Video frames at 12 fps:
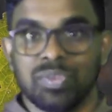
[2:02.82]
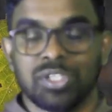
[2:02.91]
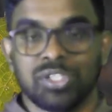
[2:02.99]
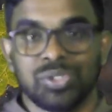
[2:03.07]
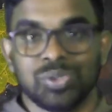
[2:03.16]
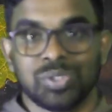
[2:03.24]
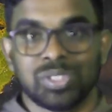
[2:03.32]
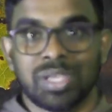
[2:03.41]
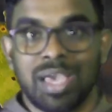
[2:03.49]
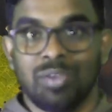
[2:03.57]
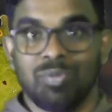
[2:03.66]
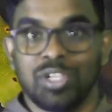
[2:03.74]
virtues,
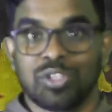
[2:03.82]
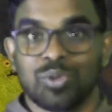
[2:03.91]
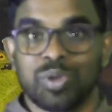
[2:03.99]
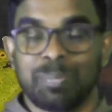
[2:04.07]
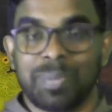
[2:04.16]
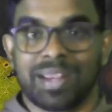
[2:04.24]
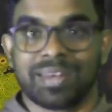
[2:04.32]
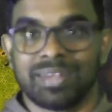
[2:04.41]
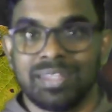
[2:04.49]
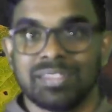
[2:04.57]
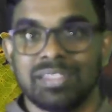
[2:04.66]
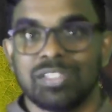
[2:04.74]
and we should
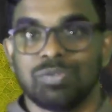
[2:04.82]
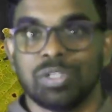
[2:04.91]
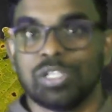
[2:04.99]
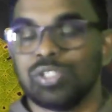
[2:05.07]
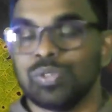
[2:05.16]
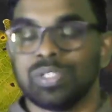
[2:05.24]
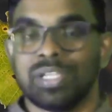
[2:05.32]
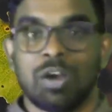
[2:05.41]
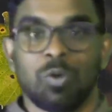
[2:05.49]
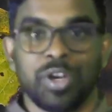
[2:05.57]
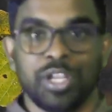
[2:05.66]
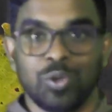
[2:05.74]
practice these virtues in
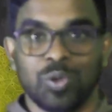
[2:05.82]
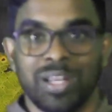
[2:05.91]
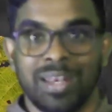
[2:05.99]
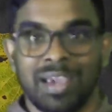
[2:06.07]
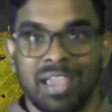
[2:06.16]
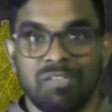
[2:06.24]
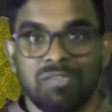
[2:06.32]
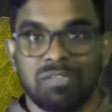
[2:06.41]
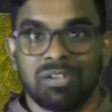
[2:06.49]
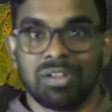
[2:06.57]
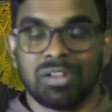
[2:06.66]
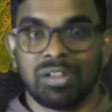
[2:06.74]
our day-to-day life,
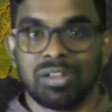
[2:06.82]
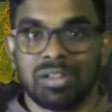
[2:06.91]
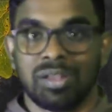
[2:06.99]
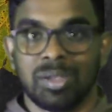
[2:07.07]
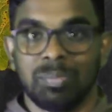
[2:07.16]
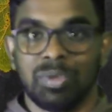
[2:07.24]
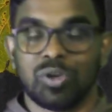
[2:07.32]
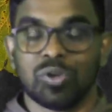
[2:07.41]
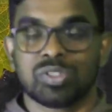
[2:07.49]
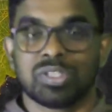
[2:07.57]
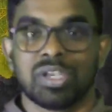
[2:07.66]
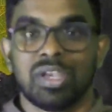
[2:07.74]
because